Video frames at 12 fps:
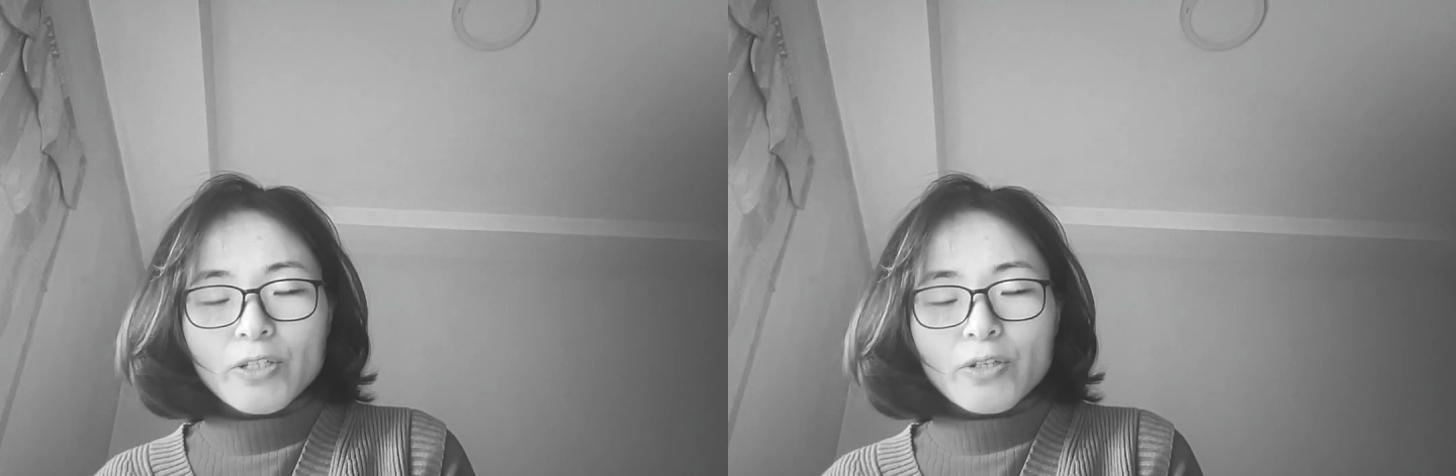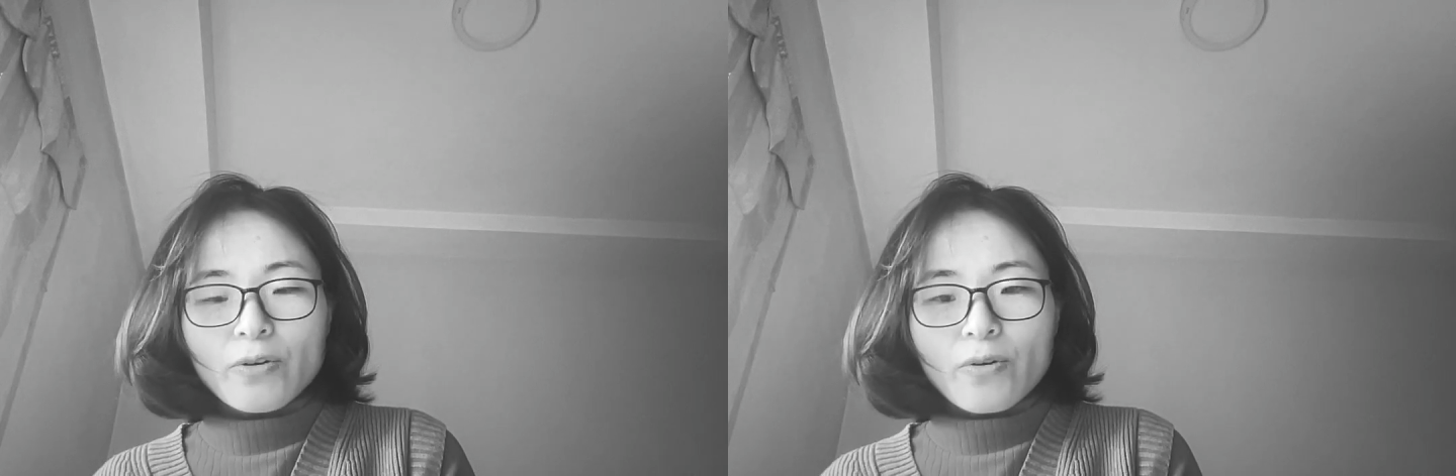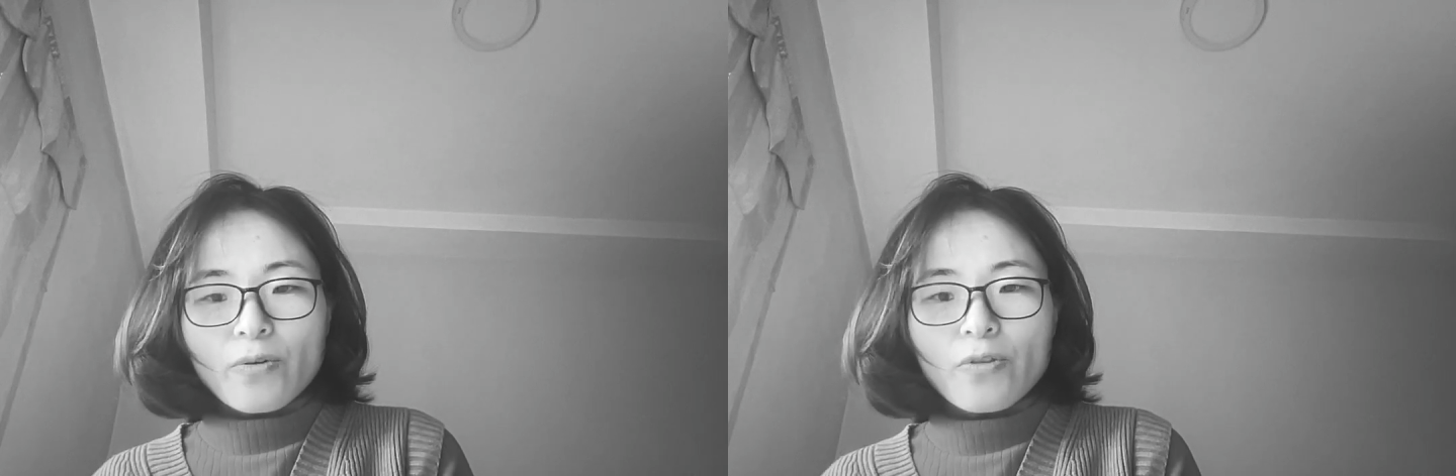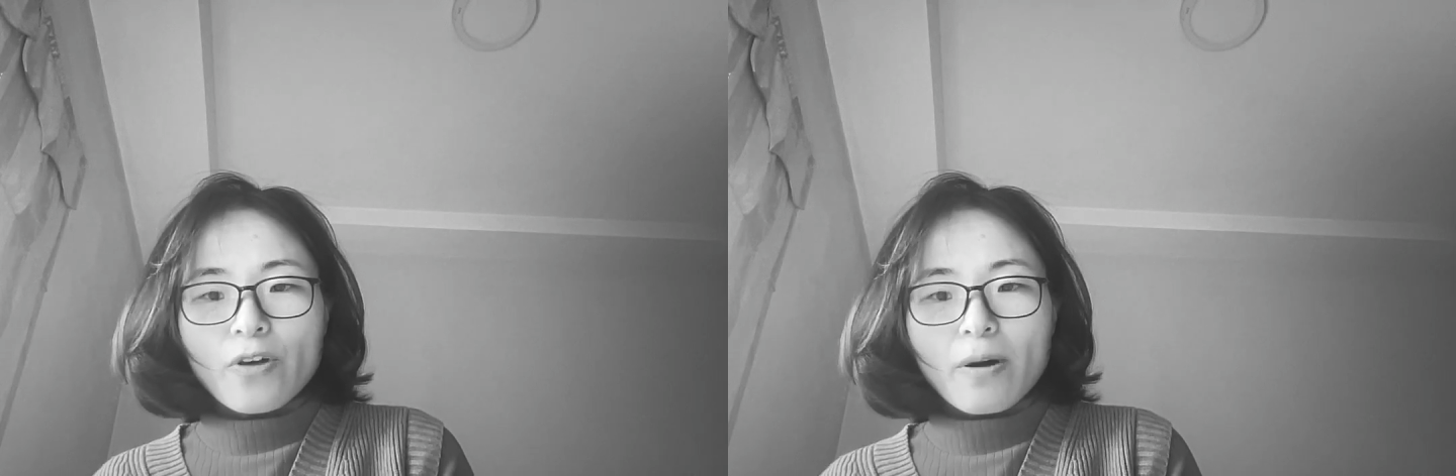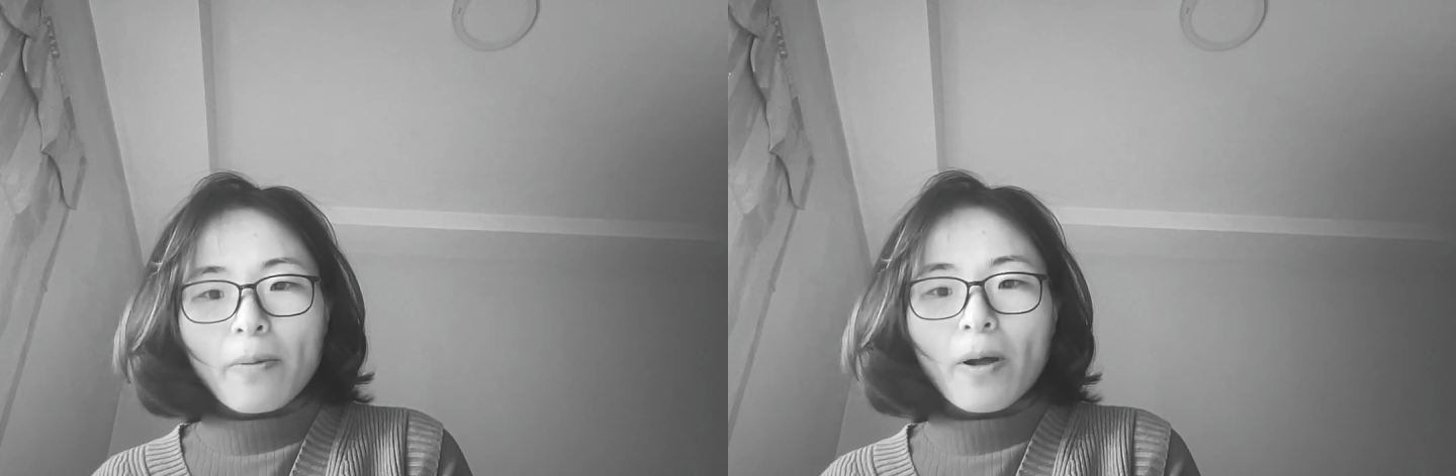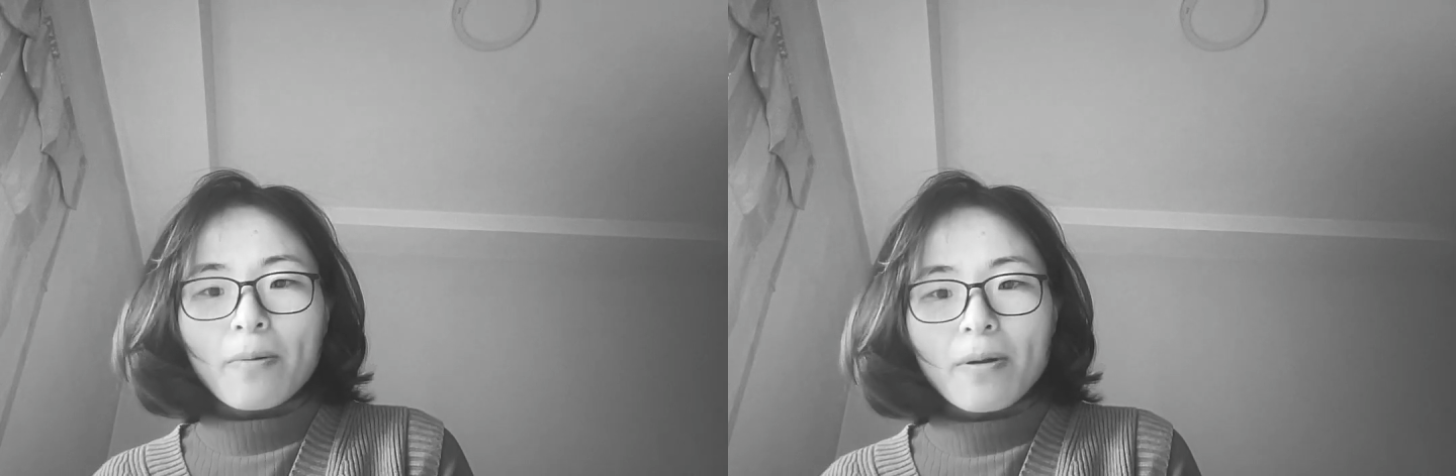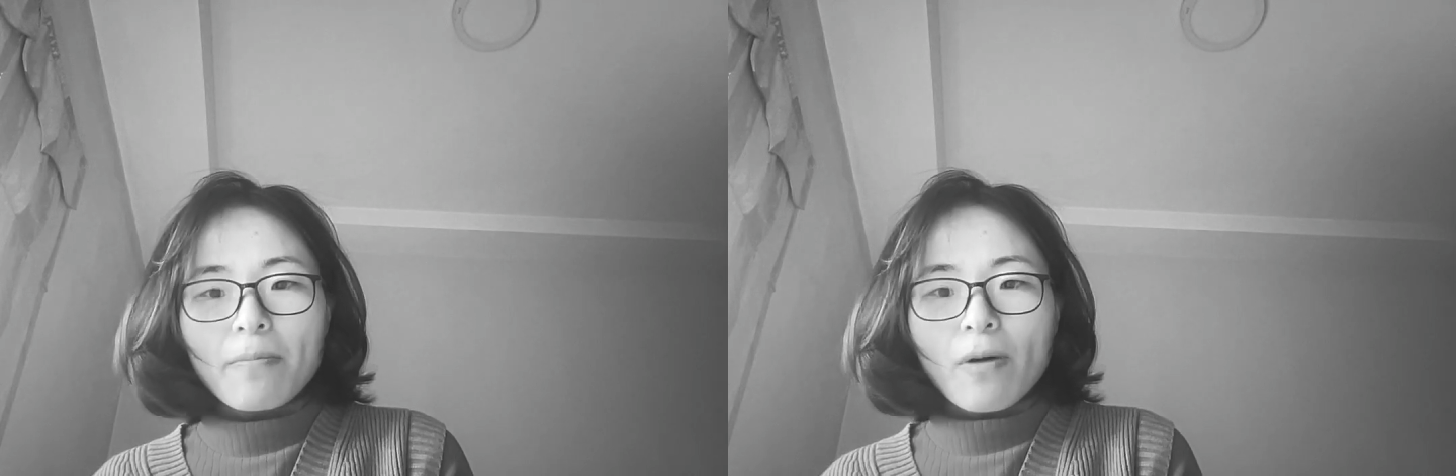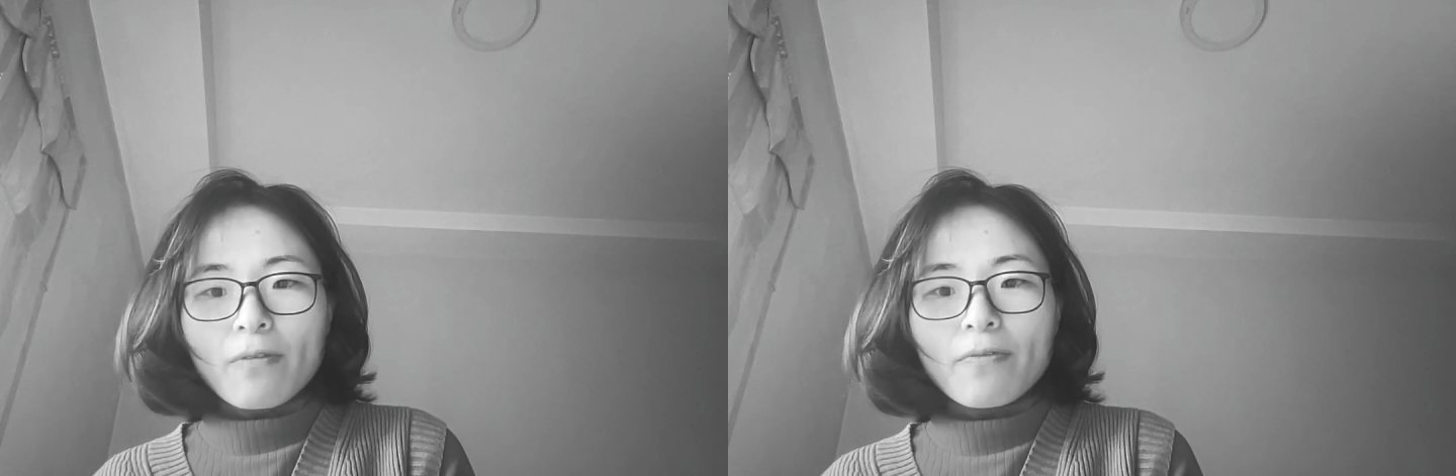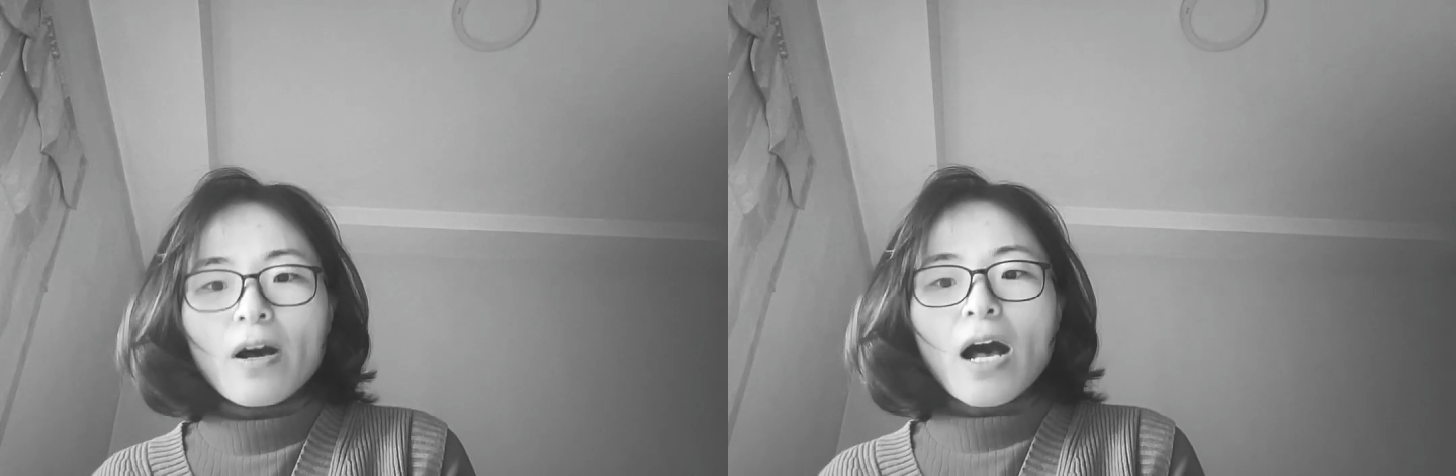to the problem of